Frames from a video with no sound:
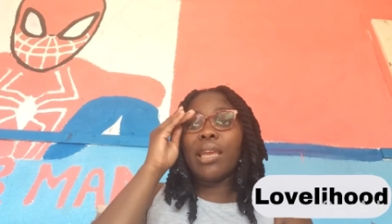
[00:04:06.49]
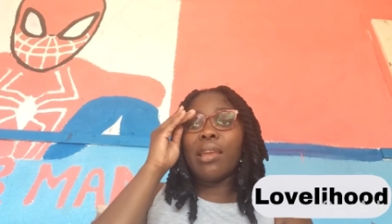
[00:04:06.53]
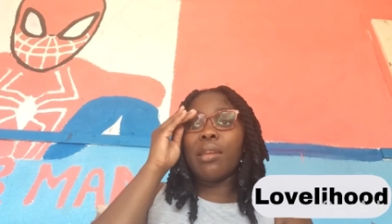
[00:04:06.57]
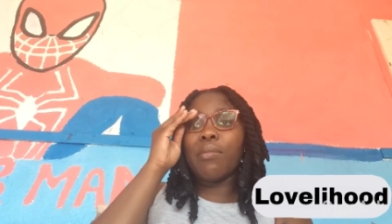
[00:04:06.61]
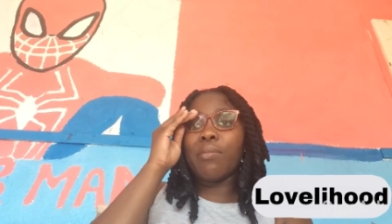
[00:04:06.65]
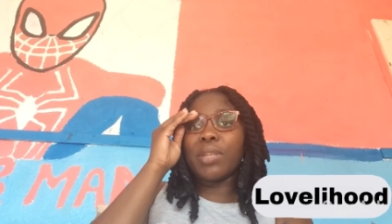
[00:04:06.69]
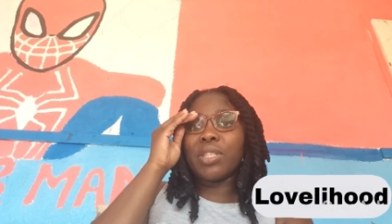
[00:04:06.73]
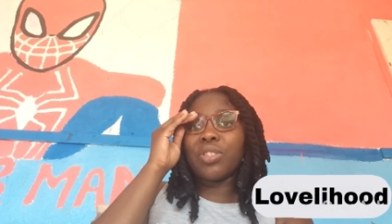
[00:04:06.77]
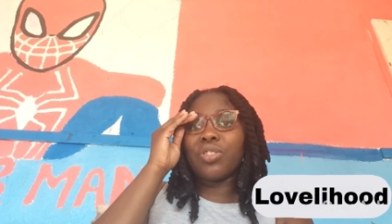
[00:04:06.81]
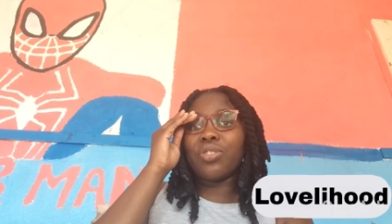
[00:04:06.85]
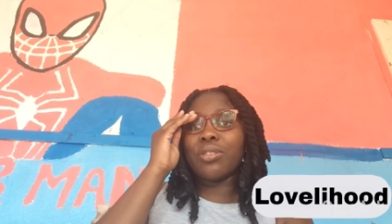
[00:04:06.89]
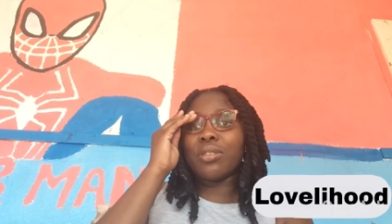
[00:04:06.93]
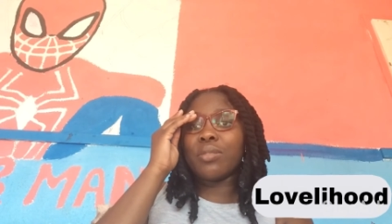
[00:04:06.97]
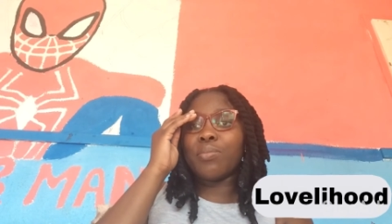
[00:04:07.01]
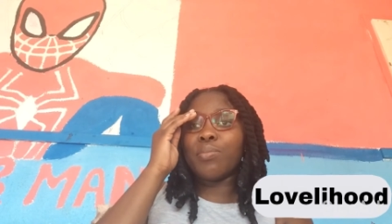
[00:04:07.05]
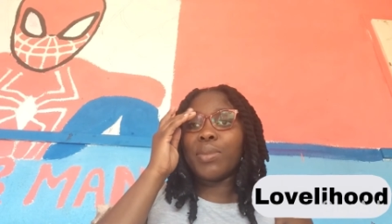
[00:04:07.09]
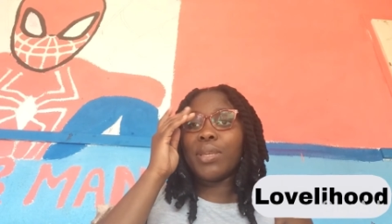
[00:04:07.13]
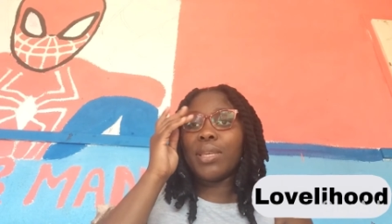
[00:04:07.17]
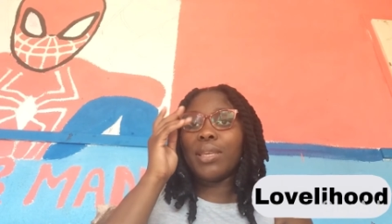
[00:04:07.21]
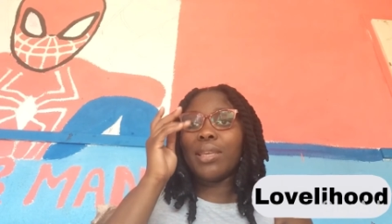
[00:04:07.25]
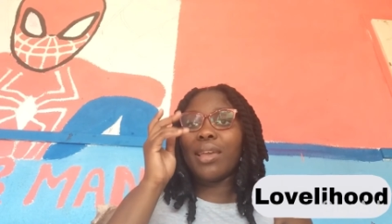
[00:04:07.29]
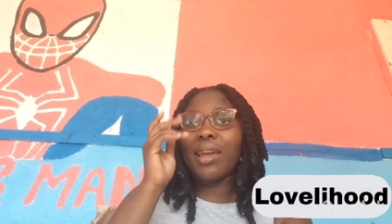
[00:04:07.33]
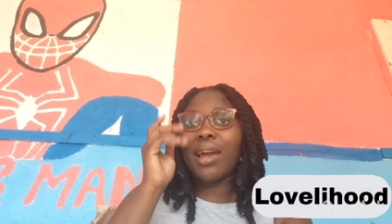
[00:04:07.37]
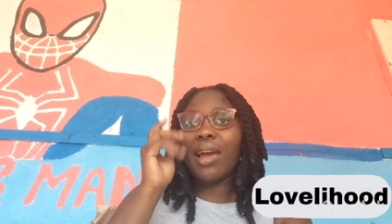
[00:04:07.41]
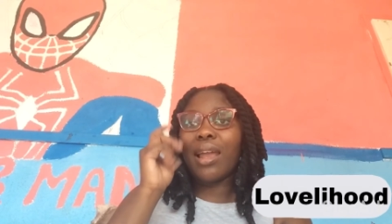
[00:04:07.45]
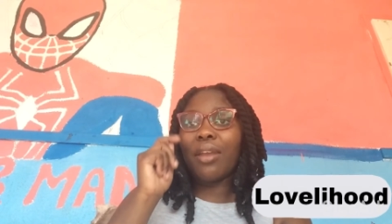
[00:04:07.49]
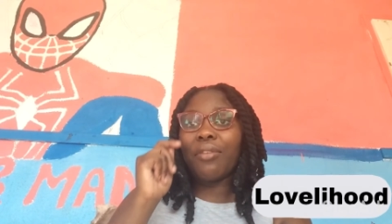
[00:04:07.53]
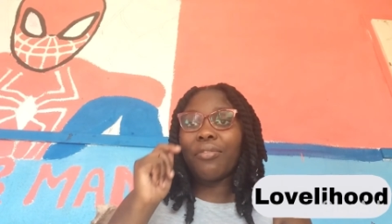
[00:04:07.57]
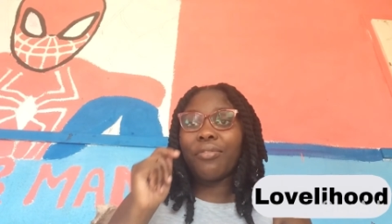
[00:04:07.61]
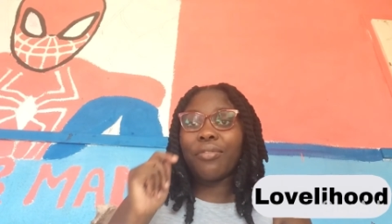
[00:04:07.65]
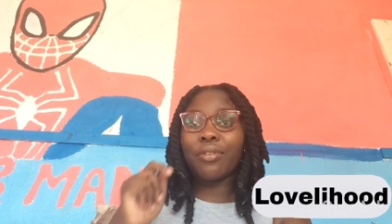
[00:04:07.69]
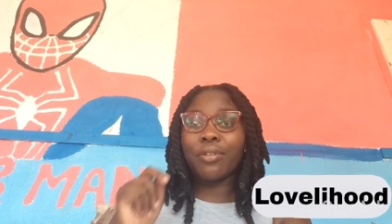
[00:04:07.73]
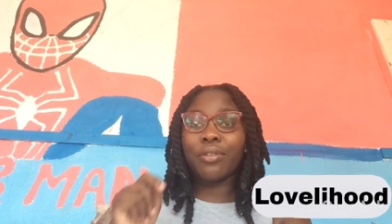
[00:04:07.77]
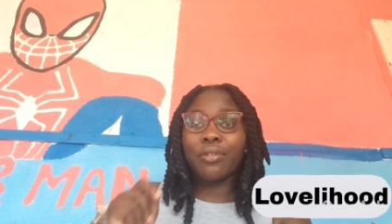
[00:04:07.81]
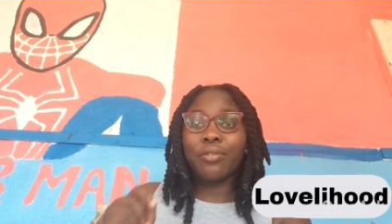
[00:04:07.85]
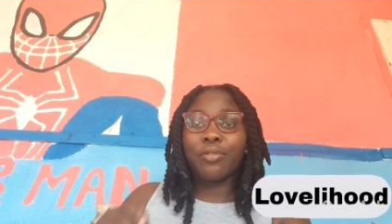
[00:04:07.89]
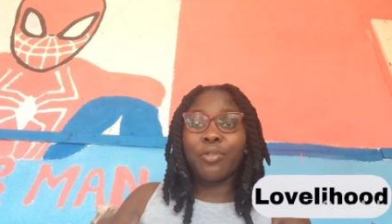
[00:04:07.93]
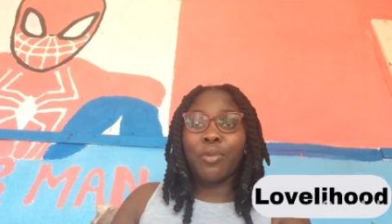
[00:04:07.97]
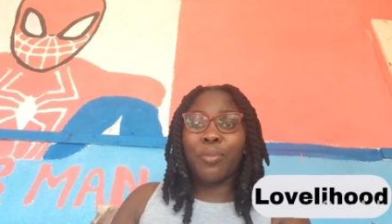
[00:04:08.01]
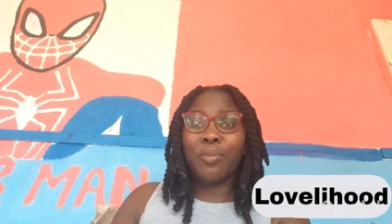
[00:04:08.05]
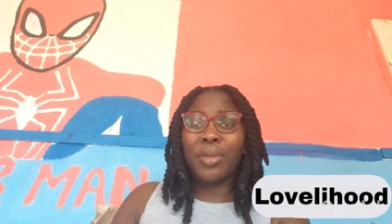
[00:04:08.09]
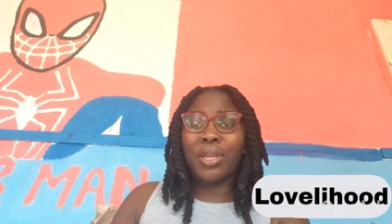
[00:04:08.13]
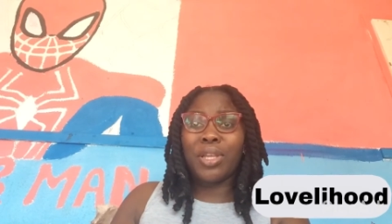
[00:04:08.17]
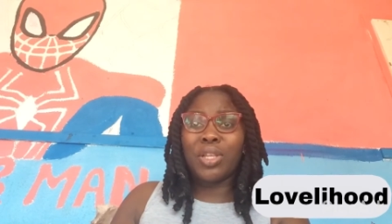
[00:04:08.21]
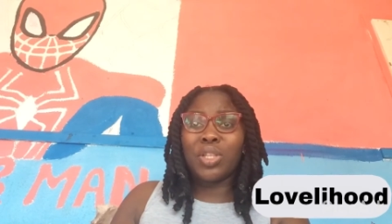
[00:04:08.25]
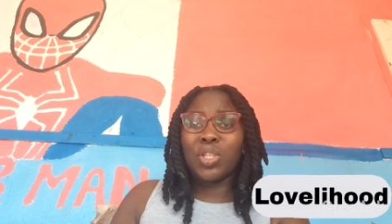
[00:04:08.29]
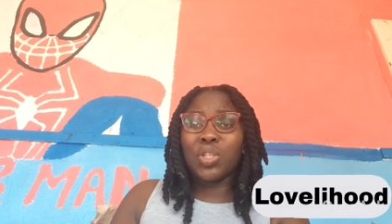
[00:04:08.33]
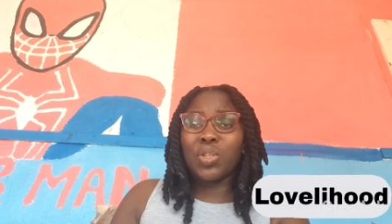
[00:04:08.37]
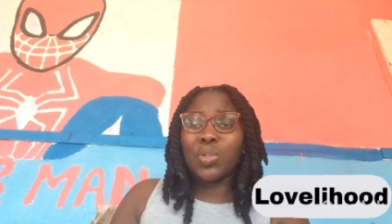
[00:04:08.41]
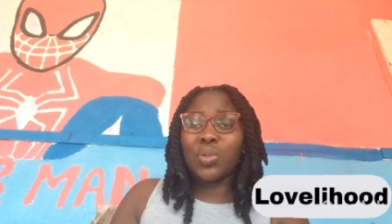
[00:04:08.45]
it must just be colorful for me
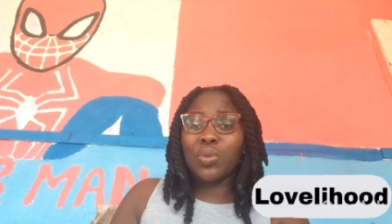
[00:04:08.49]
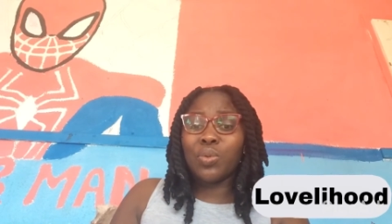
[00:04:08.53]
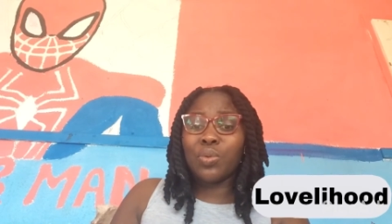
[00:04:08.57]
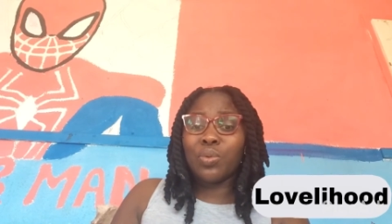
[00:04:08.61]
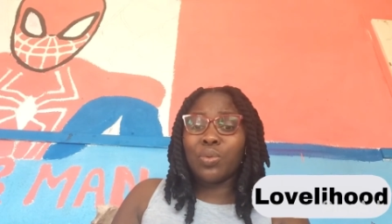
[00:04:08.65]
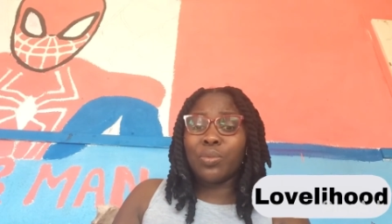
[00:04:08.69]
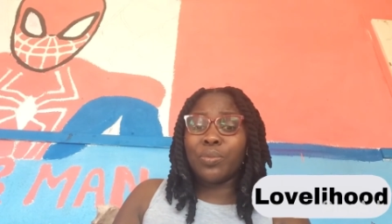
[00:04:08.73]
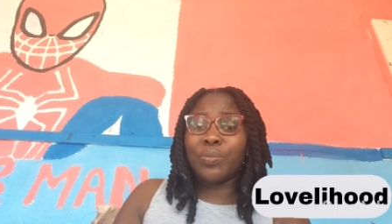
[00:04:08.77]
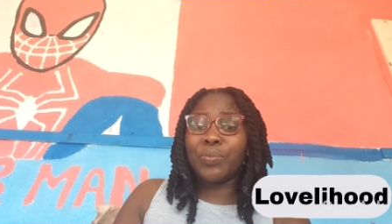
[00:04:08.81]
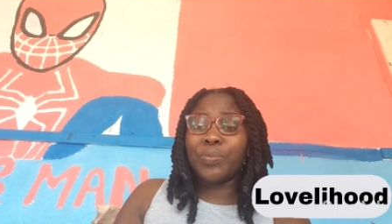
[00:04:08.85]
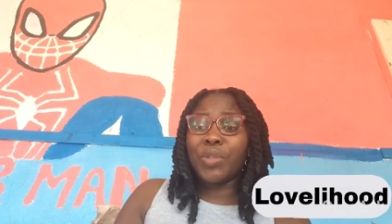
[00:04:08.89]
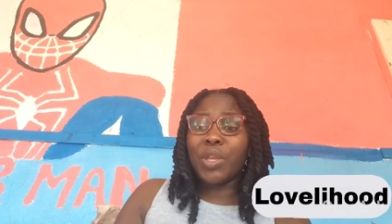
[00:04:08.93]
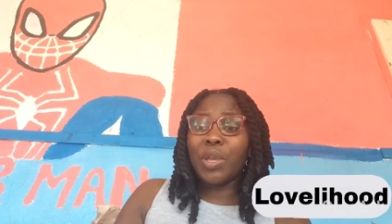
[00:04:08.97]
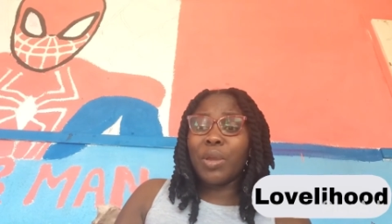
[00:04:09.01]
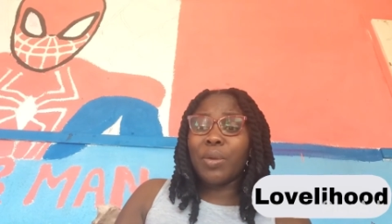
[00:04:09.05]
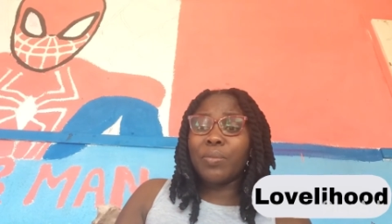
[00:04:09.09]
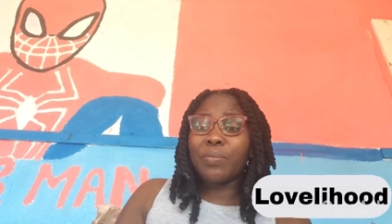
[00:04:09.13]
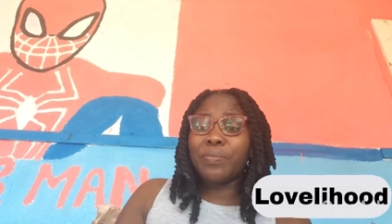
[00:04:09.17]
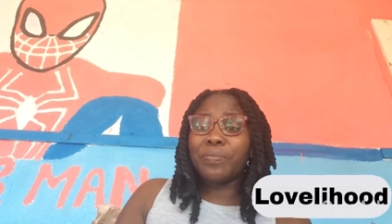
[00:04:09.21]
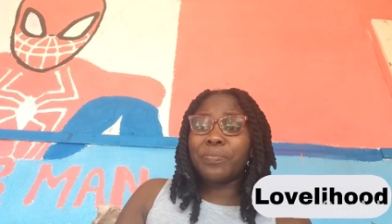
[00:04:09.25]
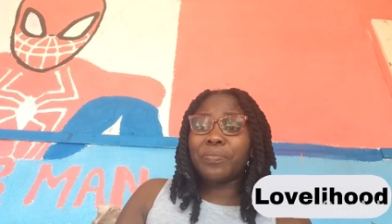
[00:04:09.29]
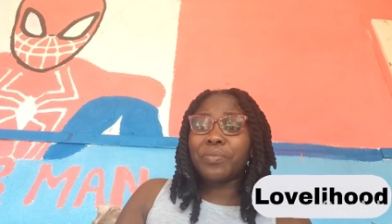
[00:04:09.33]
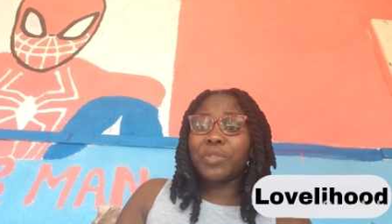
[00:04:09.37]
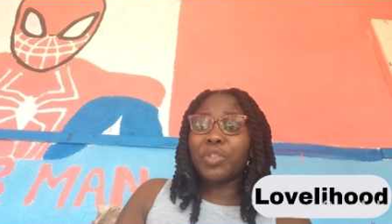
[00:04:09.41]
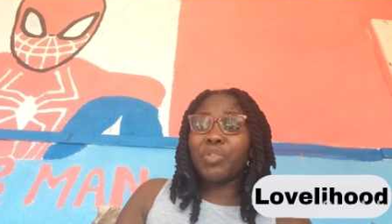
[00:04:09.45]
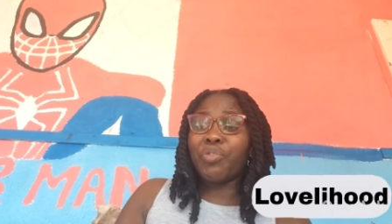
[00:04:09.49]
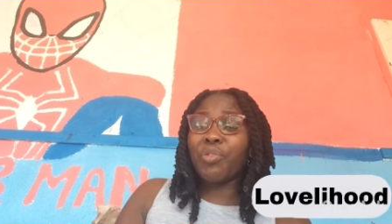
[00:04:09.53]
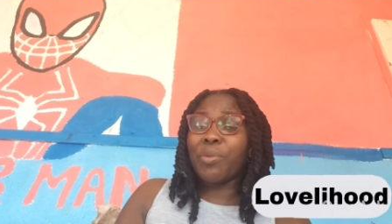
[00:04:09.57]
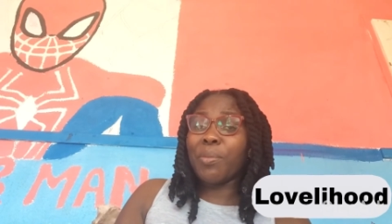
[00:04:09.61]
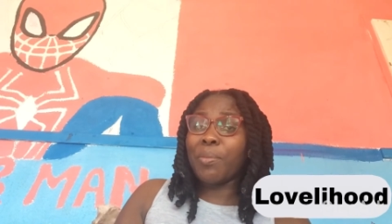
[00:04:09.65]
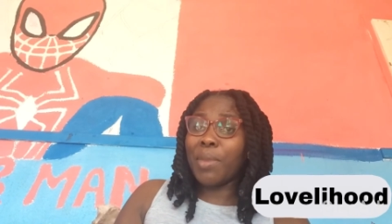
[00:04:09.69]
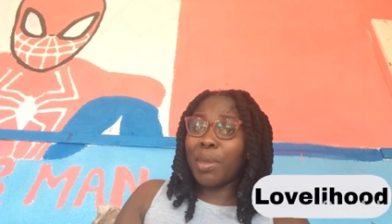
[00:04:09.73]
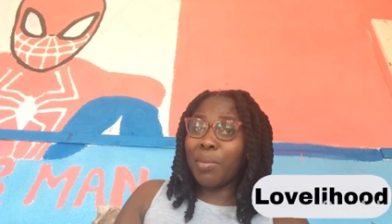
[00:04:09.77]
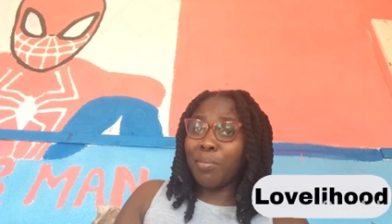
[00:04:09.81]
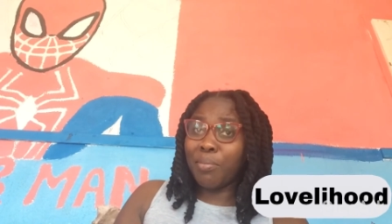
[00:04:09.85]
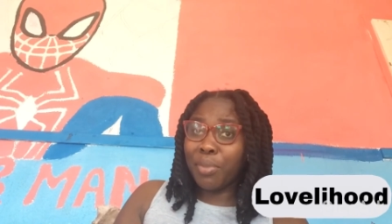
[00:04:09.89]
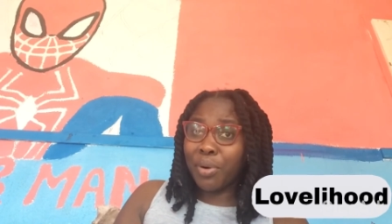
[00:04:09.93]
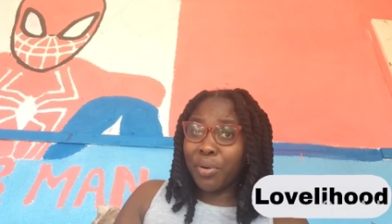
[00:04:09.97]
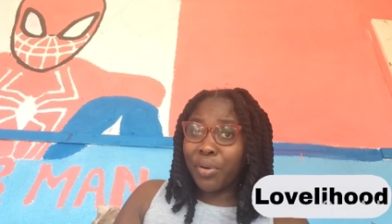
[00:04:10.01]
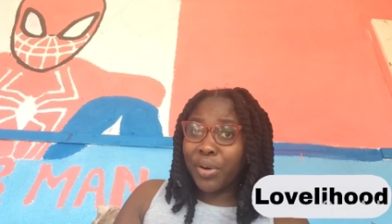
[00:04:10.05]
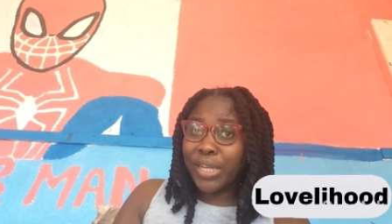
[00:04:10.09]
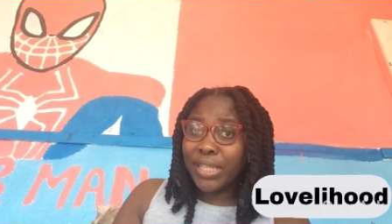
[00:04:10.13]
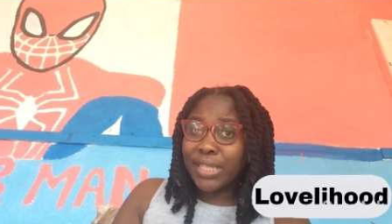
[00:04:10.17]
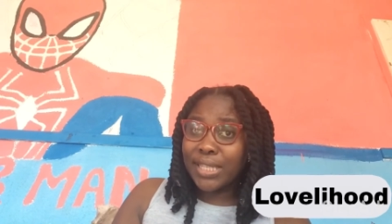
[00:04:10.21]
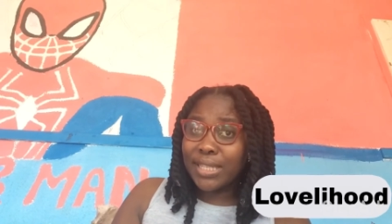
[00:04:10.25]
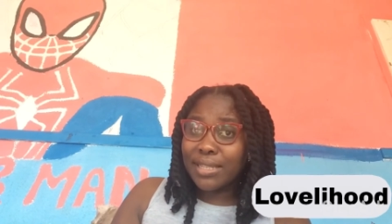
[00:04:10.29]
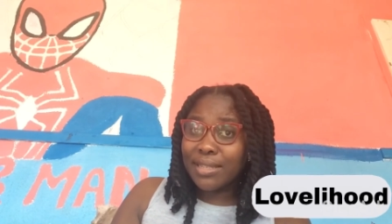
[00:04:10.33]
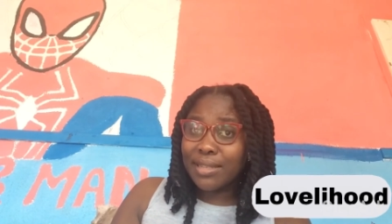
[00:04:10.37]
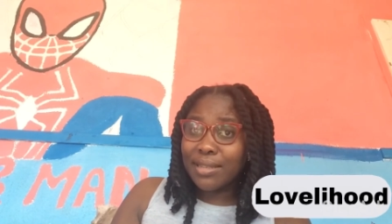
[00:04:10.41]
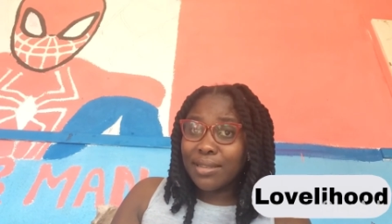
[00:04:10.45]
to remember
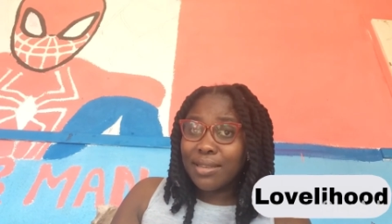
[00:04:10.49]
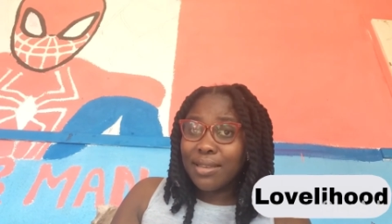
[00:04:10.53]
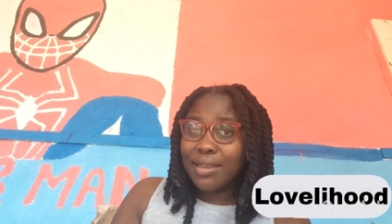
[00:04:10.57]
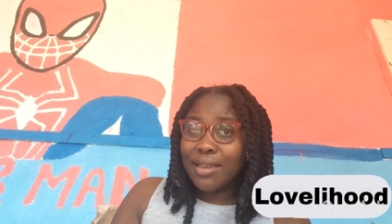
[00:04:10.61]
it,